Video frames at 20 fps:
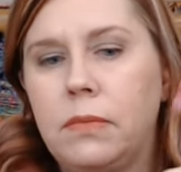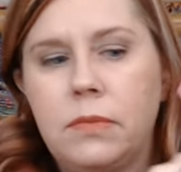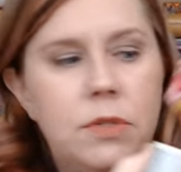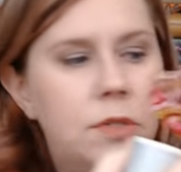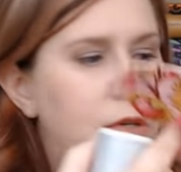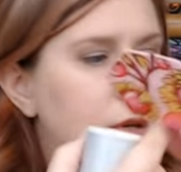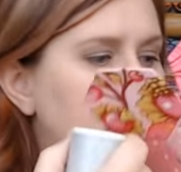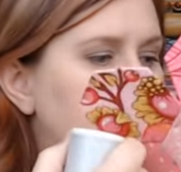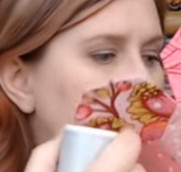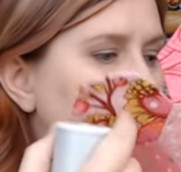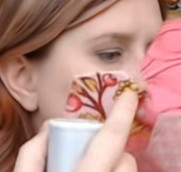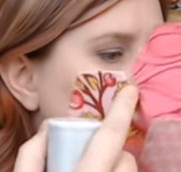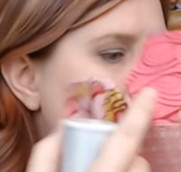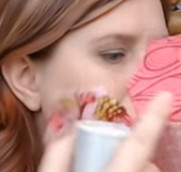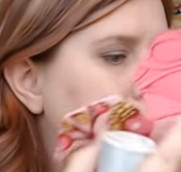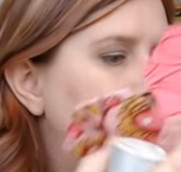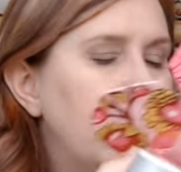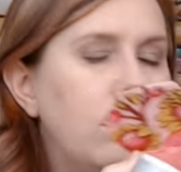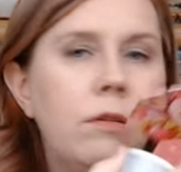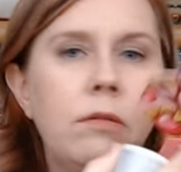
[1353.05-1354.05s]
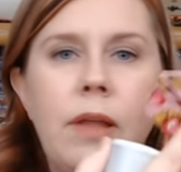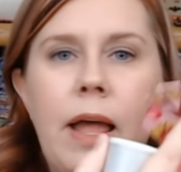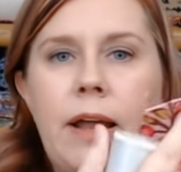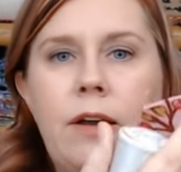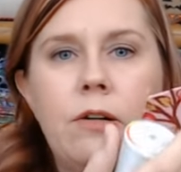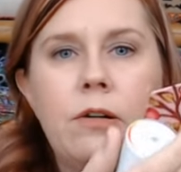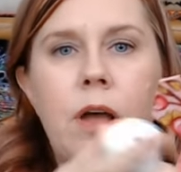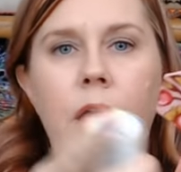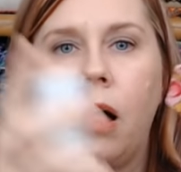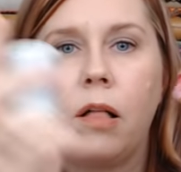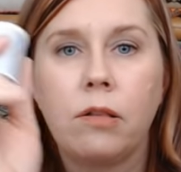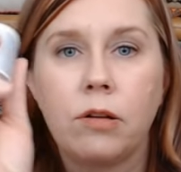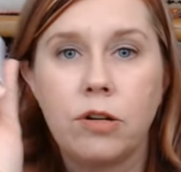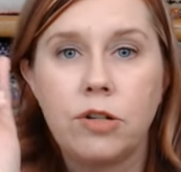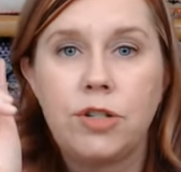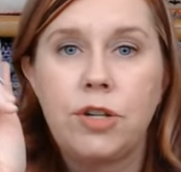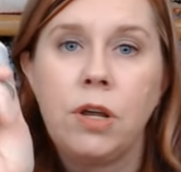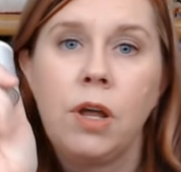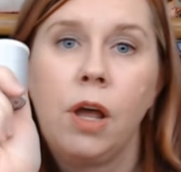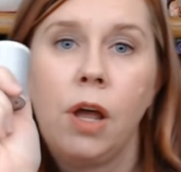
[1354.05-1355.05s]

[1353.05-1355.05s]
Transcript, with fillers: some regular lighter colors,